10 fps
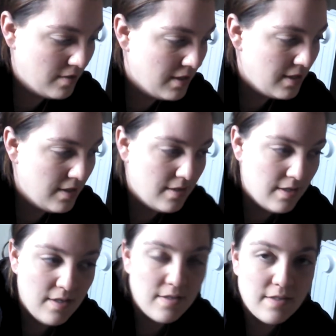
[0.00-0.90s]
she
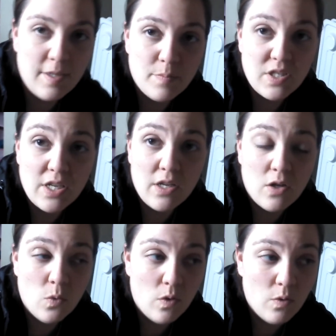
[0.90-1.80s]
can sleep
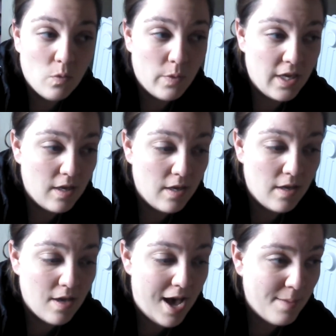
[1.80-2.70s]
till
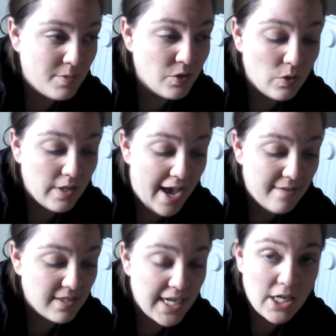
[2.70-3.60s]
we absolutely
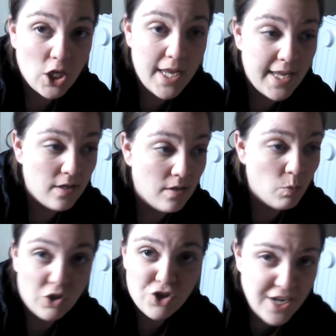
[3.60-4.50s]
have to take her in.
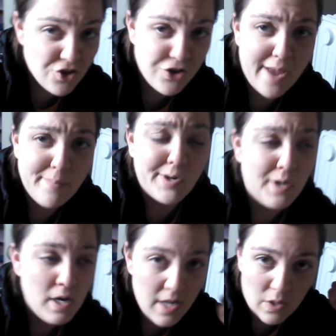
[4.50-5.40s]
We'll change her
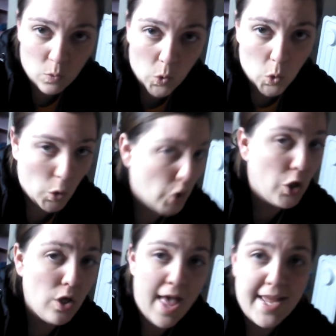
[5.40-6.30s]
diaper. We'll
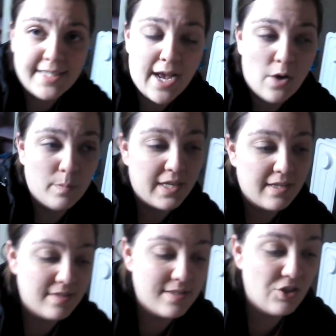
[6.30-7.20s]
head down
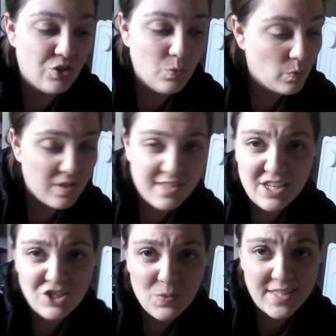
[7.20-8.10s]
because she, the
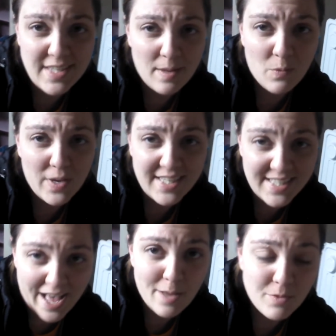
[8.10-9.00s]
second she wakes up,
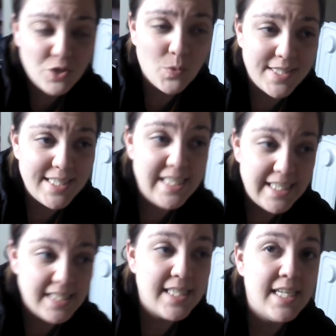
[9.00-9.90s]
wakes up, she wants to
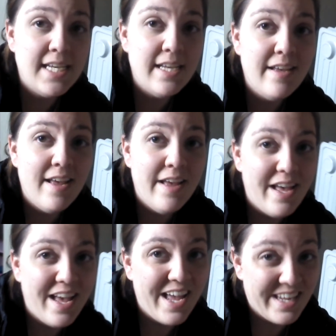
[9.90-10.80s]
eat
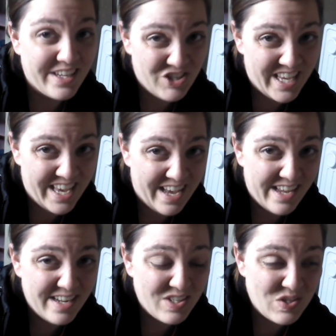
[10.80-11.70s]
and yet she
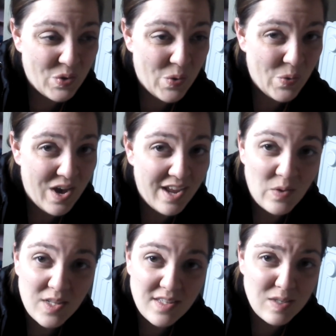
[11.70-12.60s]
can't. And so
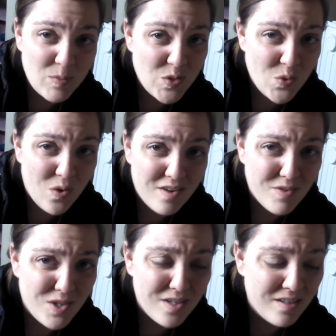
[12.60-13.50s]
I know that's going to be so eh.
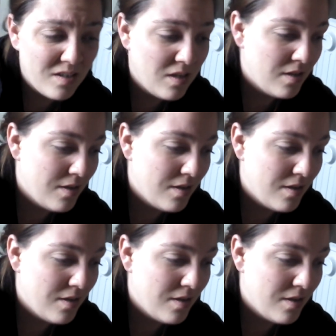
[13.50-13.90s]
hard for her,